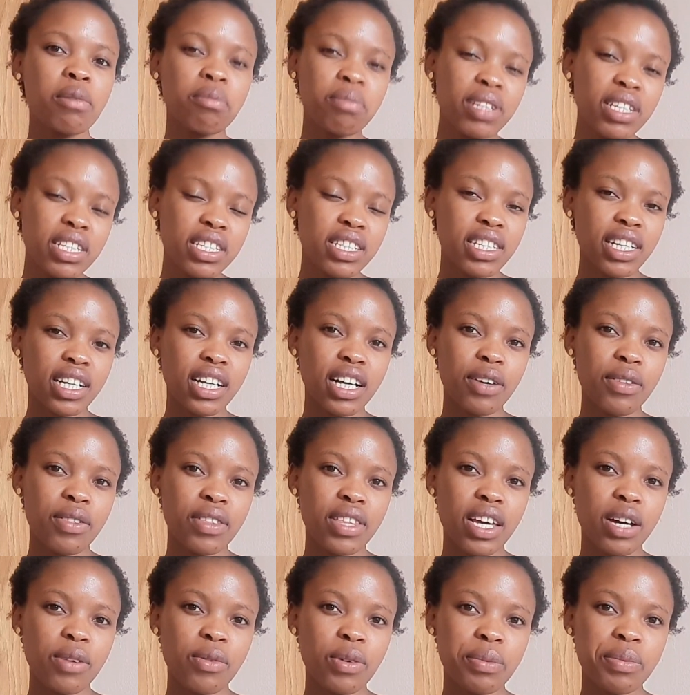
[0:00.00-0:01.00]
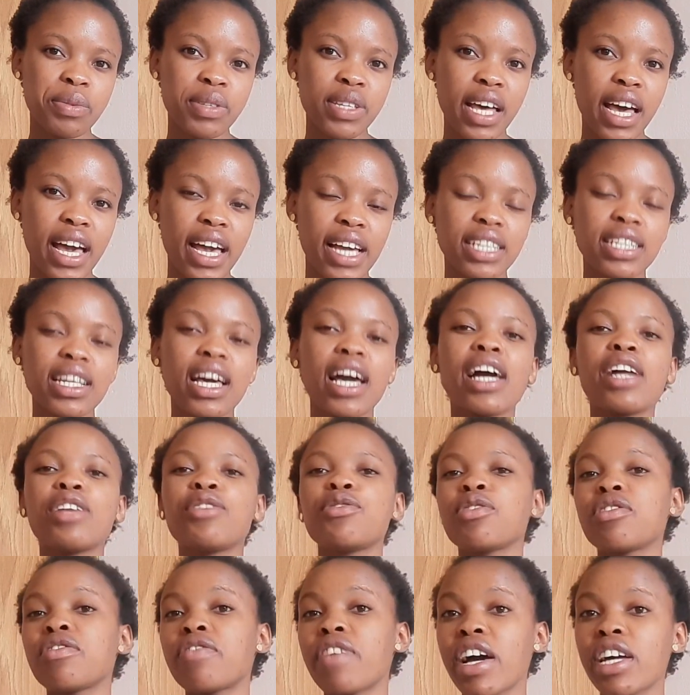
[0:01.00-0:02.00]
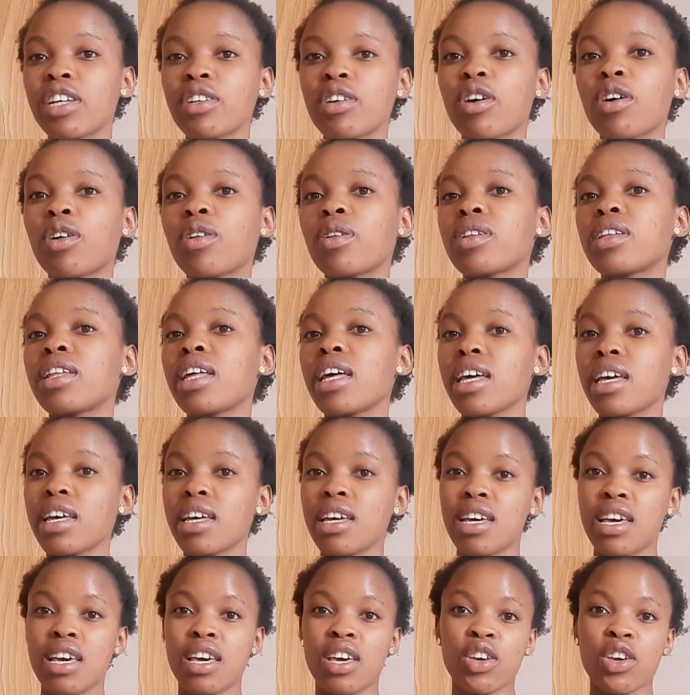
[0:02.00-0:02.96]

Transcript: please check out their website and you'll find all the